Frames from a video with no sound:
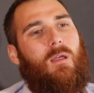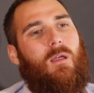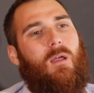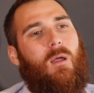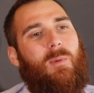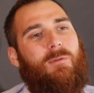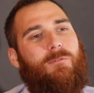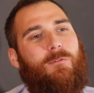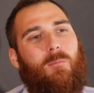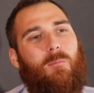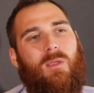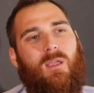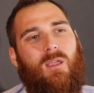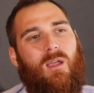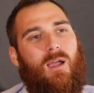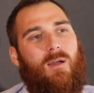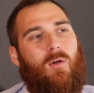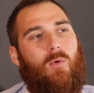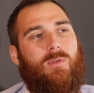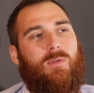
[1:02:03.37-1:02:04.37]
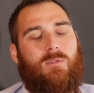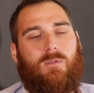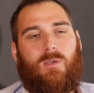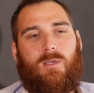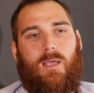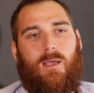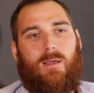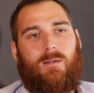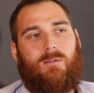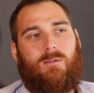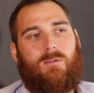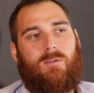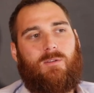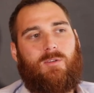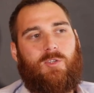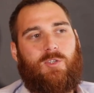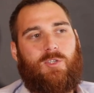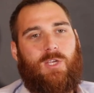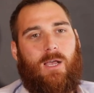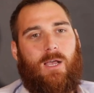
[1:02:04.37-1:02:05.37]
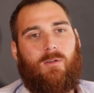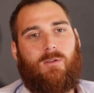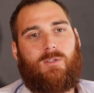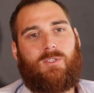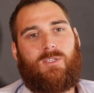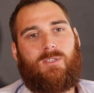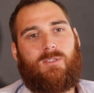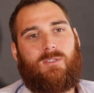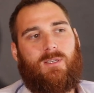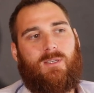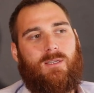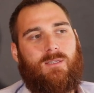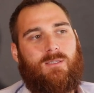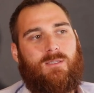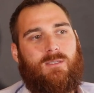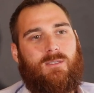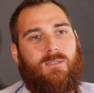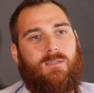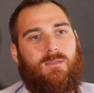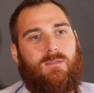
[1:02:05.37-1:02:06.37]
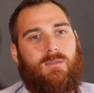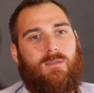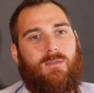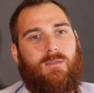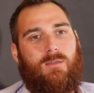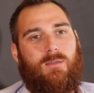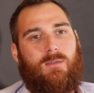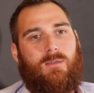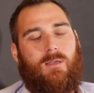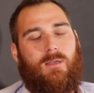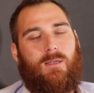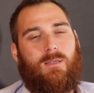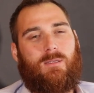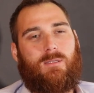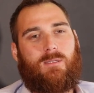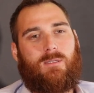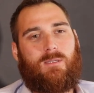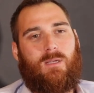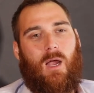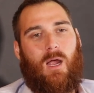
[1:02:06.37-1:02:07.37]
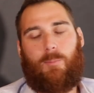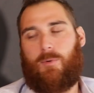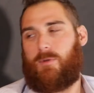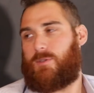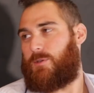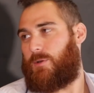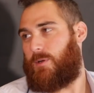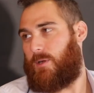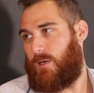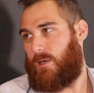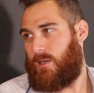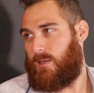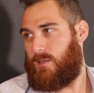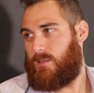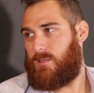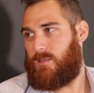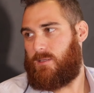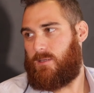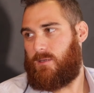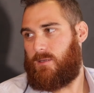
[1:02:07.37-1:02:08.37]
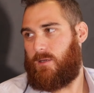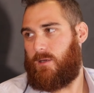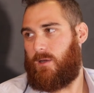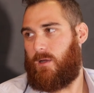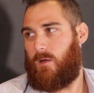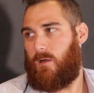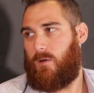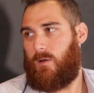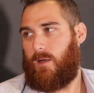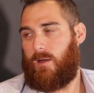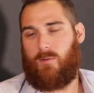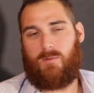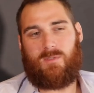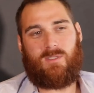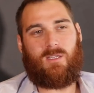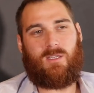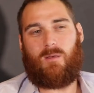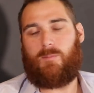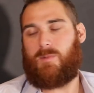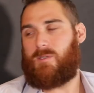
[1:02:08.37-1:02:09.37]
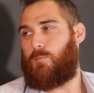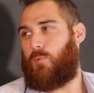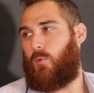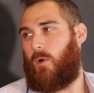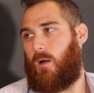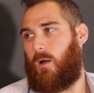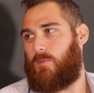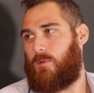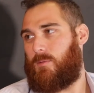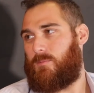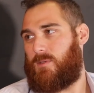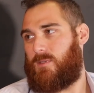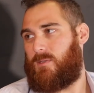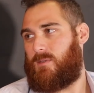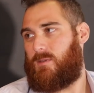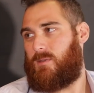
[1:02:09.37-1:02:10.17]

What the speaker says: I mean, for me, I always look at challenges as opportunities. I don't see them as problems.